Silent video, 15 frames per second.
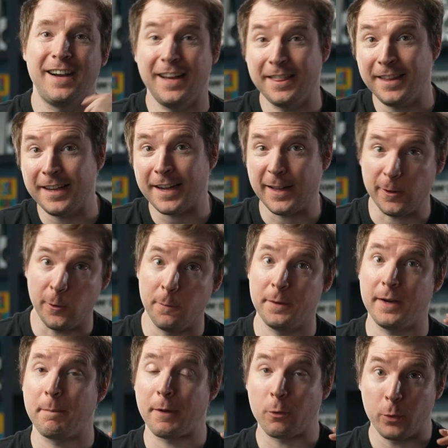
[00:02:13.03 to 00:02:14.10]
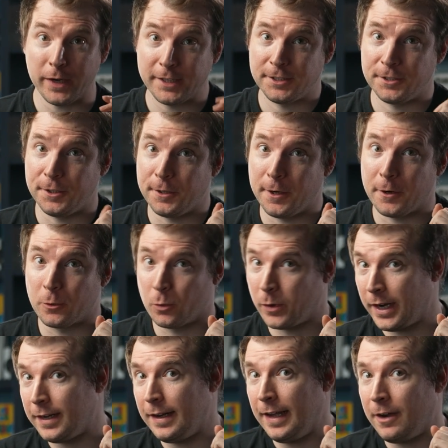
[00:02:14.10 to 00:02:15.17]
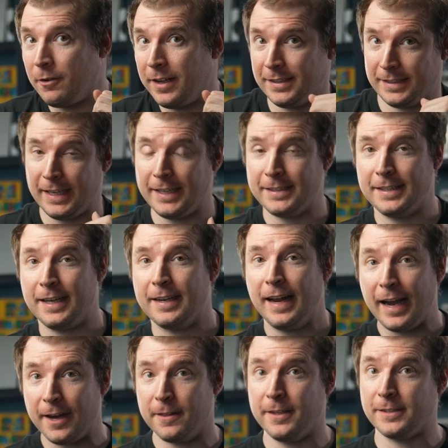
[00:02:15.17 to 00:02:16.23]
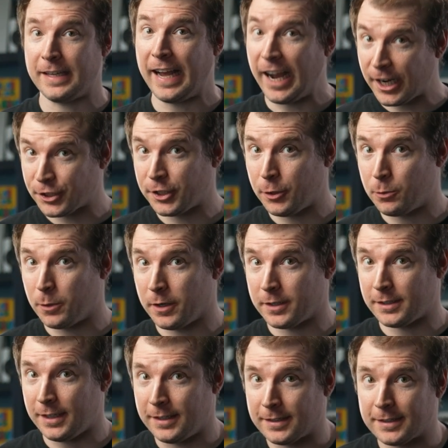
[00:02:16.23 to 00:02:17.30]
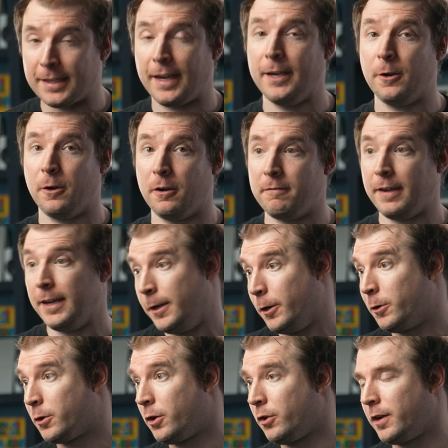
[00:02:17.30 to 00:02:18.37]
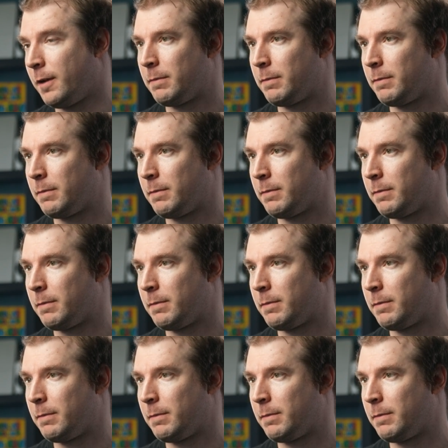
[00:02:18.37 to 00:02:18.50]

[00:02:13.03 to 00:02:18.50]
I think I'll open up Wix Studio right now and test out how this actually works inside of a no-coding